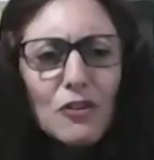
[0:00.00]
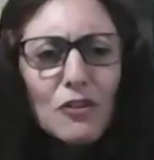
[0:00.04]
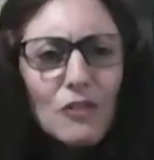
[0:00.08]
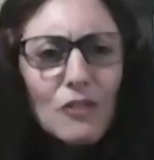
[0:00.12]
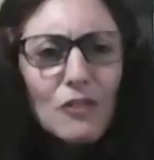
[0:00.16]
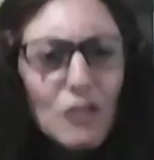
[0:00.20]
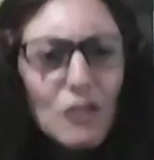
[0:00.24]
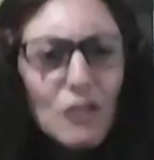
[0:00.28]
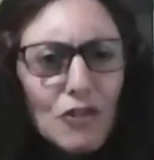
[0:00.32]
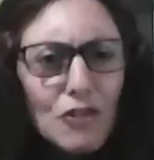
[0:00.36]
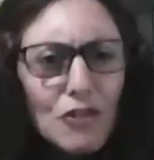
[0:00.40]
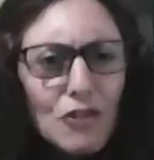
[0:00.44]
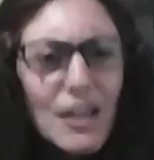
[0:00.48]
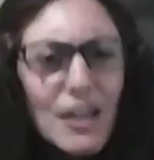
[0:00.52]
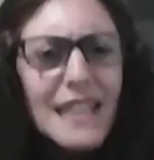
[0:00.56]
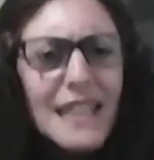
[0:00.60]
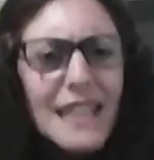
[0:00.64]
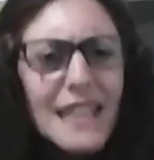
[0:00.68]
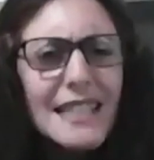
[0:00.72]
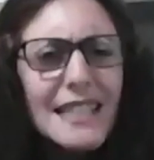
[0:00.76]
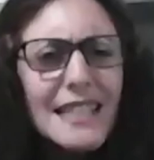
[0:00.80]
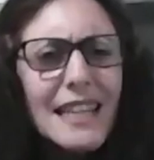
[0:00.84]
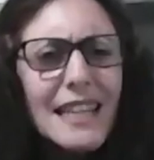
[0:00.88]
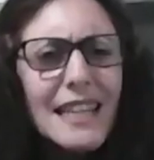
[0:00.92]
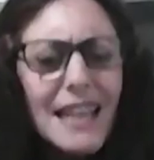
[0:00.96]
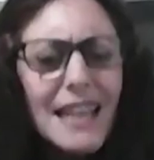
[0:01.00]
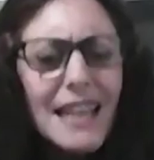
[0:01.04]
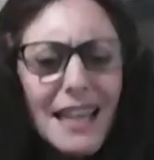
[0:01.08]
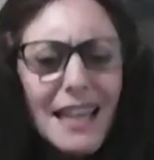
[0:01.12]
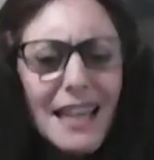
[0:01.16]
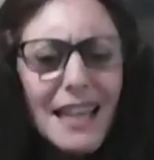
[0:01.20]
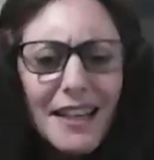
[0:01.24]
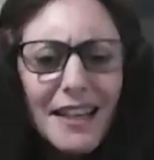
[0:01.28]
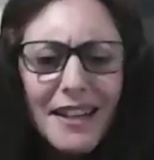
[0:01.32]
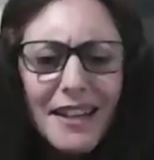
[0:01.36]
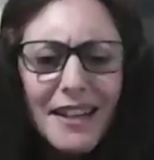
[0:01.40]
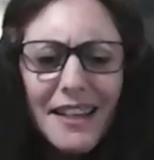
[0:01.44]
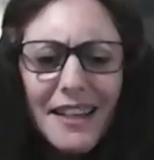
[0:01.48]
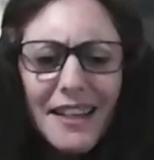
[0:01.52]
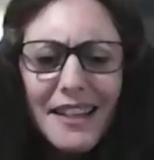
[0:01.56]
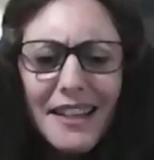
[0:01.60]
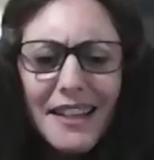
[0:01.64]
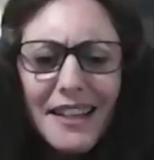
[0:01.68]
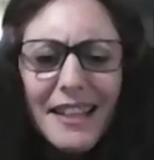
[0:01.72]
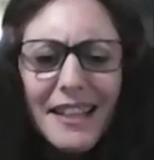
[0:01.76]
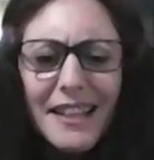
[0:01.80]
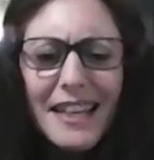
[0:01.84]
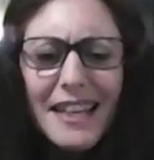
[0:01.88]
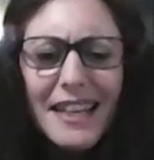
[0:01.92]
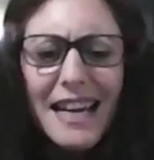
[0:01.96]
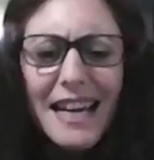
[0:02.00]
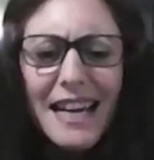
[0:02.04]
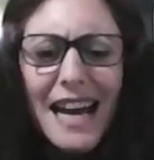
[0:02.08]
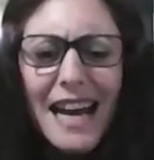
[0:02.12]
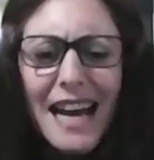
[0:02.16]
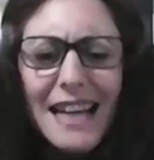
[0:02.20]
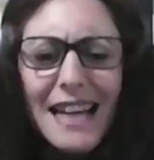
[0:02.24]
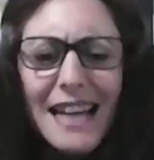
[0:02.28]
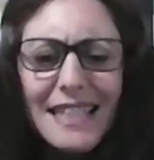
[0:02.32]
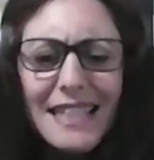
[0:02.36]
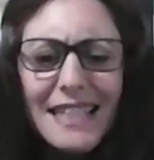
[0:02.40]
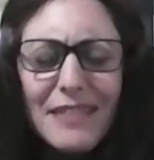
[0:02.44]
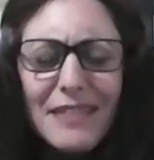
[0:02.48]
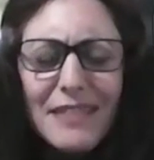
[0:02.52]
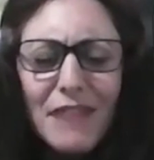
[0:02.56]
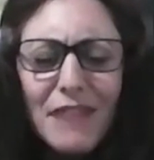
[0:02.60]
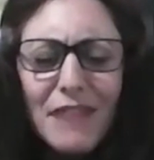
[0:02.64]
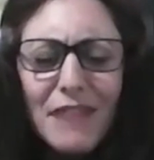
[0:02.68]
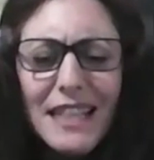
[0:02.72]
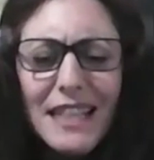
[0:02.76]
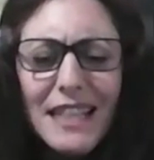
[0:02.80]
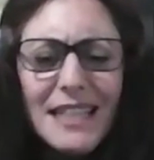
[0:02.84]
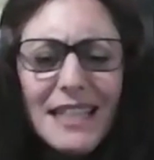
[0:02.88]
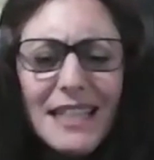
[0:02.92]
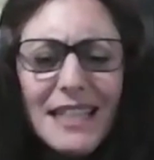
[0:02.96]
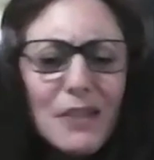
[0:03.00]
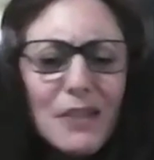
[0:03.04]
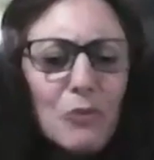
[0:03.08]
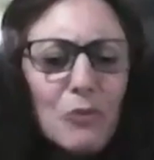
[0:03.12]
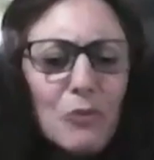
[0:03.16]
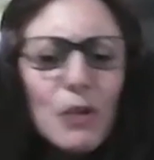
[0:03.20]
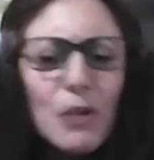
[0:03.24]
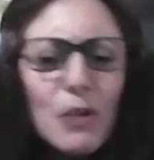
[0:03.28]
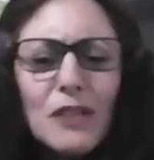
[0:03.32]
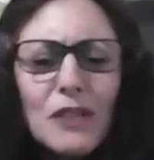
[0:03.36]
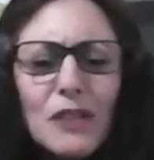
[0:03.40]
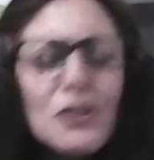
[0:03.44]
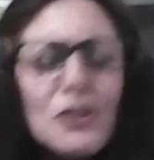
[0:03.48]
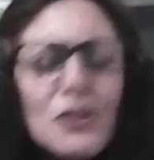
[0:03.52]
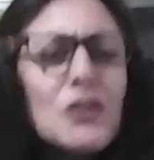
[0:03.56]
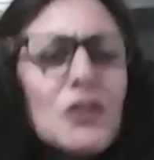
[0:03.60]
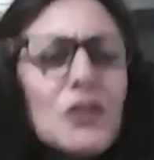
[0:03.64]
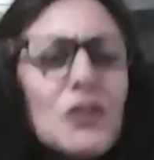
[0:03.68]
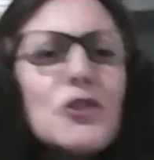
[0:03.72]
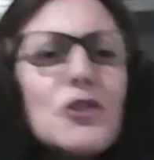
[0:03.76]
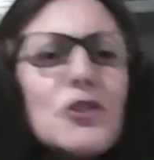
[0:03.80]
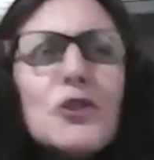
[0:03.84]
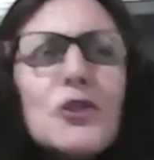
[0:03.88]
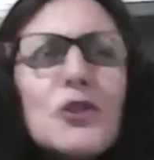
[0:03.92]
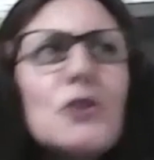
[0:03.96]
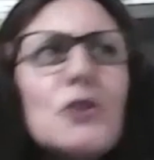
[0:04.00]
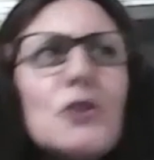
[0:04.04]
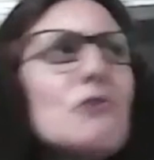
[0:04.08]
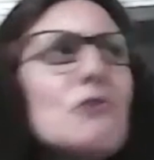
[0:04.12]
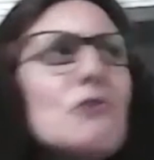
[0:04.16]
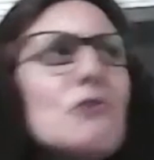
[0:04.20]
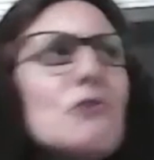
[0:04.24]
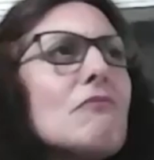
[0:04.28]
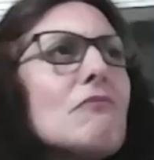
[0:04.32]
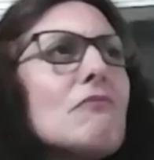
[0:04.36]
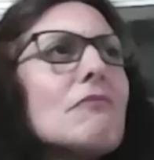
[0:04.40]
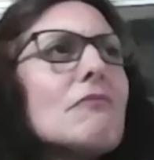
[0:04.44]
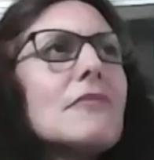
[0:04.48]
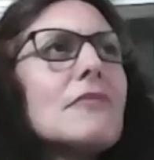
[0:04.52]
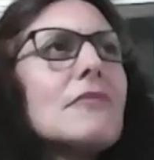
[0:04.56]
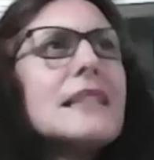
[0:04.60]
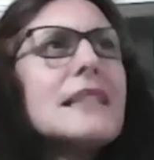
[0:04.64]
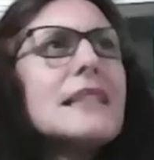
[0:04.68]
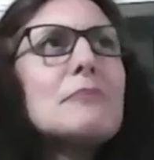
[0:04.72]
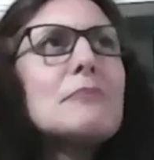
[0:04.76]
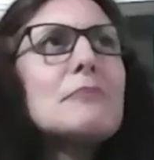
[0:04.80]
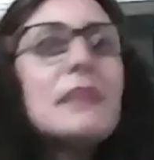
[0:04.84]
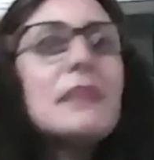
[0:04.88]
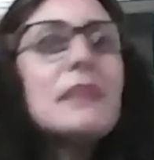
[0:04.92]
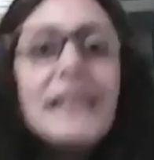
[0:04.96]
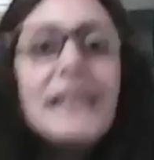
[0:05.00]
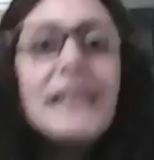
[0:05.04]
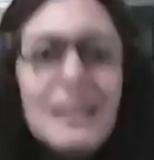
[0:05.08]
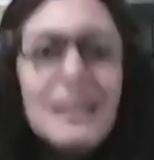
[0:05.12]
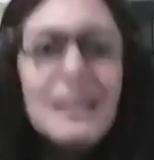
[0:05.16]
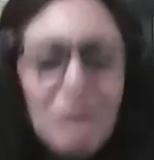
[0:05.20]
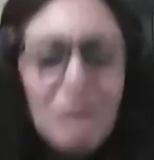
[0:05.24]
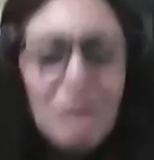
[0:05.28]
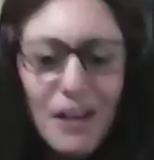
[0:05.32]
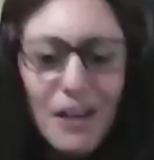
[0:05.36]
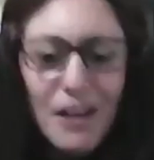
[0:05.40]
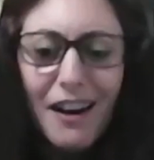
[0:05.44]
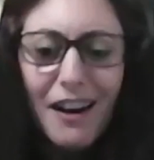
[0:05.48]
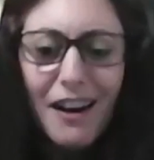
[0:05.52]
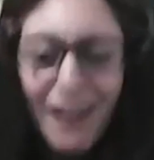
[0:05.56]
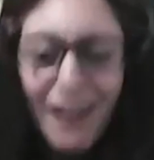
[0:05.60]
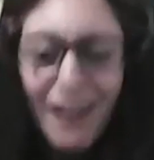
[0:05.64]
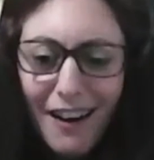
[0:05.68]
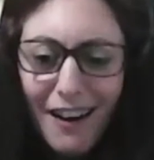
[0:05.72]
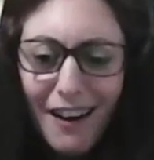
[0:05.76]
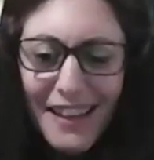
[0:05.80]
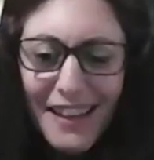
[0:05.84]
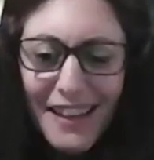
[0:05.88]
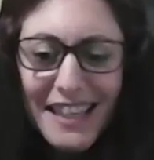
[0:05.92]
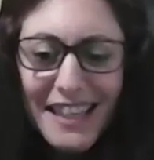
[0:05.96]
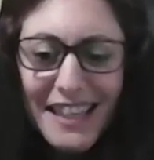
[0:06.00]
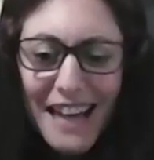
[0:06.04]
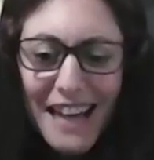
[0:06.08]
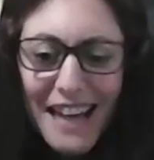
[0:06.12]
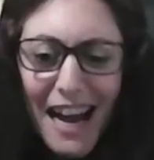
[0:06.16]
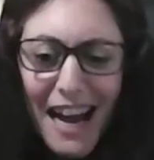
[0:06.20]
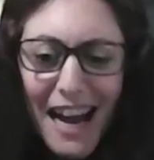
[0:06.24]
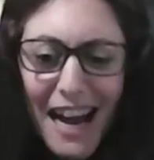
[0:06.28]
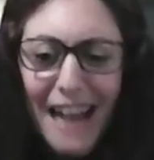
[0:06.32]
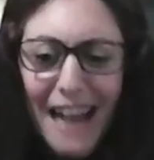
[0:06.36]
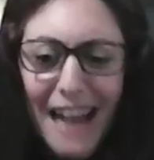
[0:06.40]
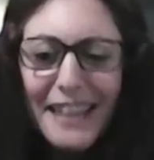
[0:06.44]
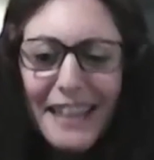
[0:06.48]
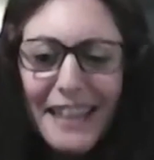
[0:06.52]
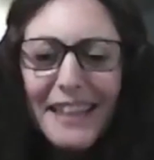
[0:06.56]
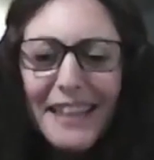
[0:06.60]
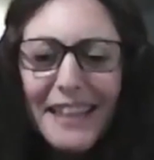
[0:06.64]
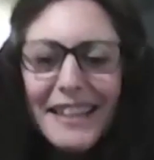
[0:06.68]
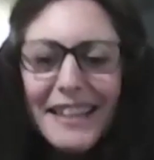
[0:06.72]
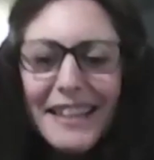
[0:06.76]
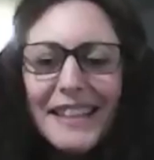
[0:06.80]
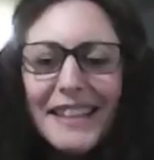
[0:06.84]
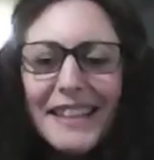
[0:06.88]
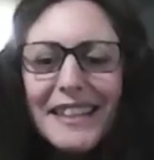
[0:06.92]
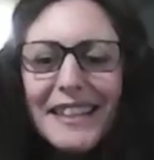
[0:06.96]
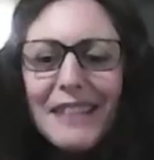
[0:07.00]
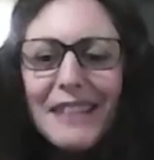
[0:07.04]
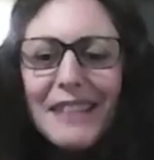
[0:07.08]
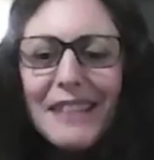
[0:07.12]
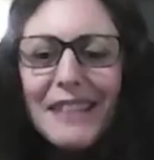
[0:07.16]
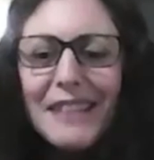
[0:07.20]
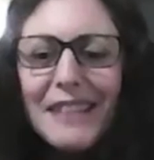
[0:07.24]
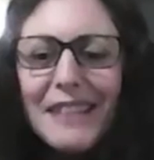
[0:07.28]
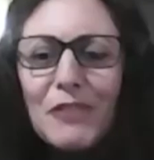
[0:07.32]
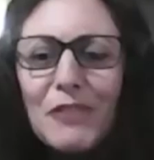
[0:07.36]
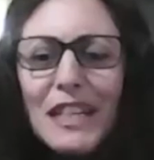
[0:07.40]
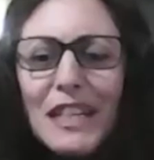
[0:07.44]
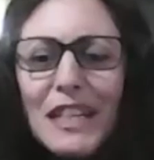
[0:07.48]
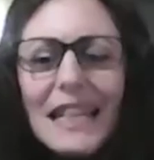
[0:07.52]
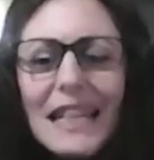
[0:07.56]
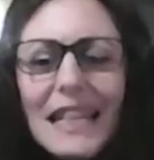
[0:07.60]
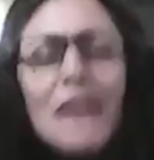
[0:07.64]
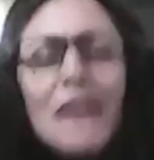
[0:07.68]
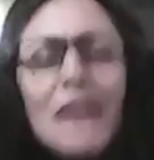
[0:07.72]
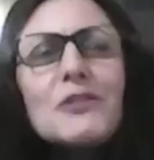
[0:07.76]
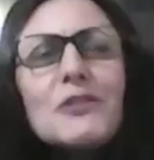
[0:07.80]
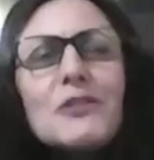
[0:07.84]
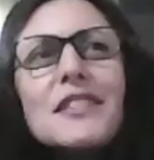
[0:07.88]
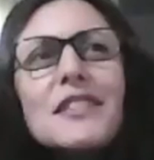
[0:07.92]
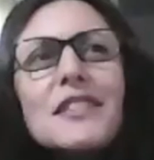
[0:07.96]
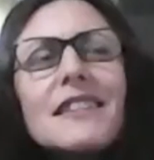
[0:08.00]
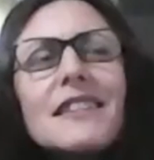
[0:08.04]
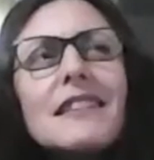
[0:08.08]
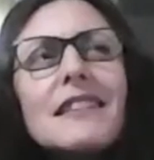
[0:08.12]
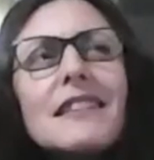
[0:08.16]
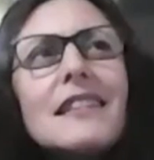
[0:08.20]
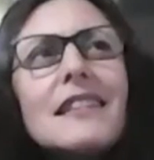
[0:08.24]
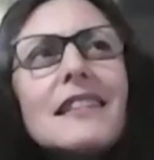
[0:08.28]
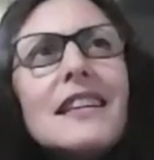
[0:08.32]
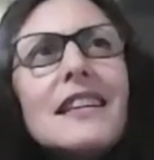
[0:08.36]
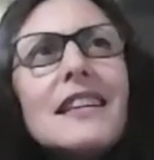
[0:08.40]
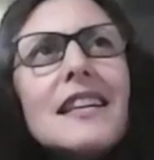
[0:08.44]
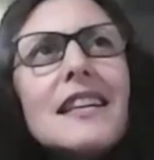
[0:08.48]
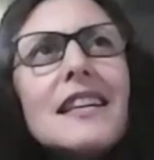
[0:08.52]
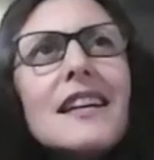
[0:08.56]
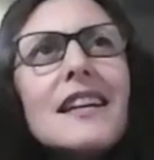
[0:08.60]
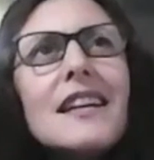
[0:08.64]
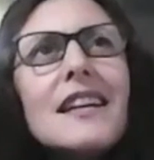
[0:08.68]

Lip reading: creating, activating the will to do, this belief that I can. It allows the